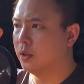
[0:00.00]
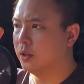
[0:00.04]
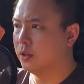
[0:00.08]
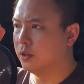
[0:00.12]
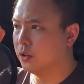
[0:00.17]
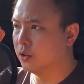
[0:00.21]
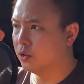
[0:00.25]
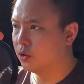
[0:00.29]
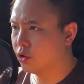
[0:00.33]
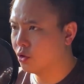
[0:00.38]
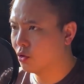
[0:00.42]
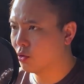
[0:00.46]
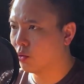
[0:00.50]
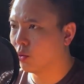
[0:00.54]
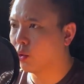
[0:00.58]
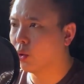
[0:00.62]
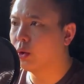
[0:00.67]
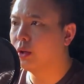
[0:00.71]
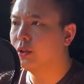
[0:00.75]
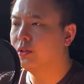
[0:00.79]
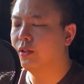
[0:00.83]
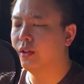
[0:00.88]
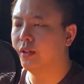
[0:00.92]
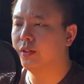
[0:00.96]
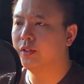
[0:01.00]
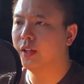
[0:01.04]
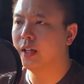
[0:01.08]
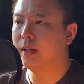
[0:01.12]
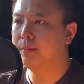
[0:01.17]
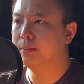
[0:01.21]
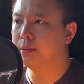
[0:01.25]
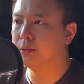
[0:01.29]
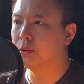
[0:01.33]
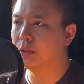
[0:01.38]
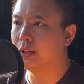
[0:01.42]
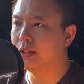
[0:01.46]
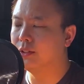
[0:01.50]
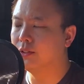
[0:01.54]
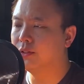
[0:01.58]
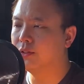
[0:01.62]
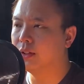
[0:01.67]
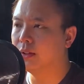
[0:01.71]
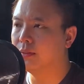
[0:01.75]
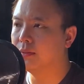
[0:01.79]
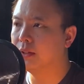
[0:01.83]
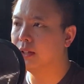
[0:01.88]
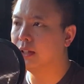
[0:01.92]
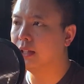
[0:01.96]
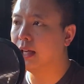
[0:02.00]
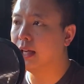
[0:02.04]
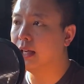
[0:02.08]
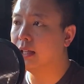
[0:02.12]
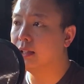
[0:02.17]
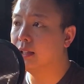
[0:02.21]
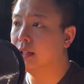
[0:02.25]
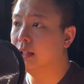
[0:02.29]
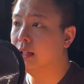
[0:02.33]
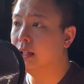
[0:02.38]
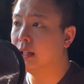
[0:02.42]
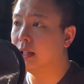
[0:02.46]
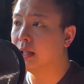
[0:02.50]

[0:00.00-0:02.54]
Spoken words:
destroys the temple in 70 AD.